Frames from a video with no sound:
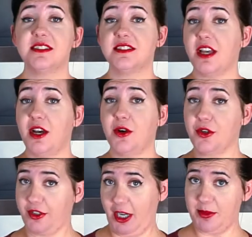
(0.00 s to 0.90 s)

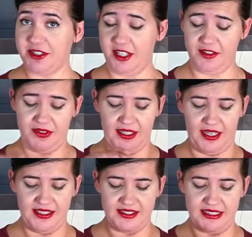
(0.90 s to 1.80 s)
So grab yourself a
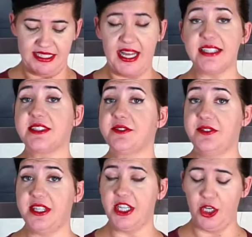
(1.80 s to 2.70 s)
nice glass of
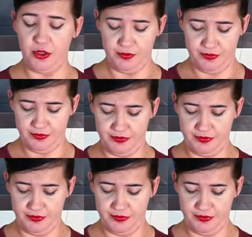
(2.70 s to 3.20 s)
vino,